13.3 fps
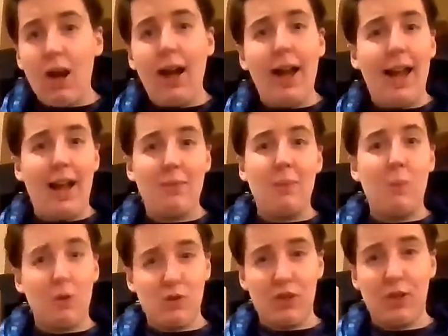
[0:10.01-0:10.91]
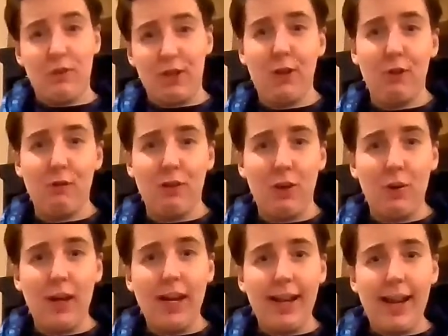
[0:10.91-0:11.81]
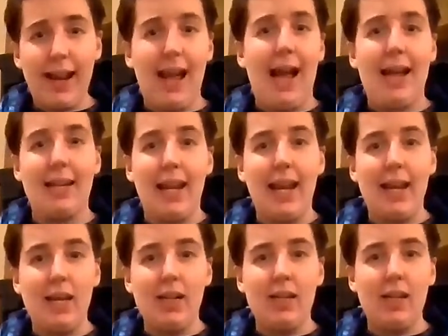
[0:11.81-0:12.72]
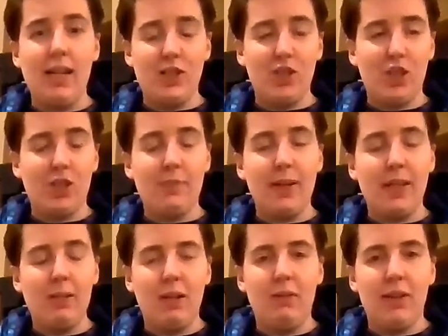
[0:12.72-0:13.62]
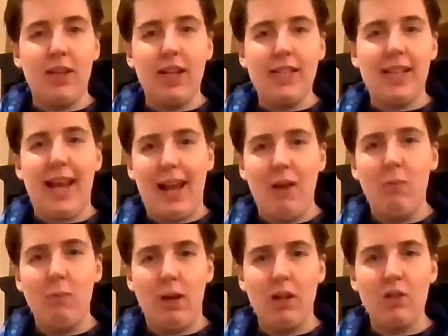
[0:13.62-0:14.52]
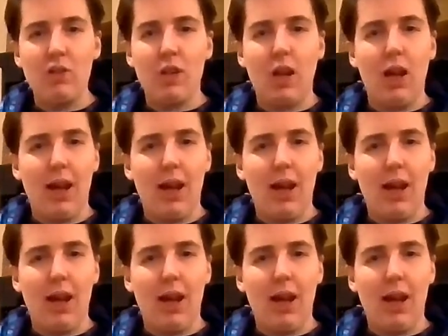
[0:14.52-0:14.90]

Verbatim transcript: I have been watching Critical Role lately and it is just making me realize how much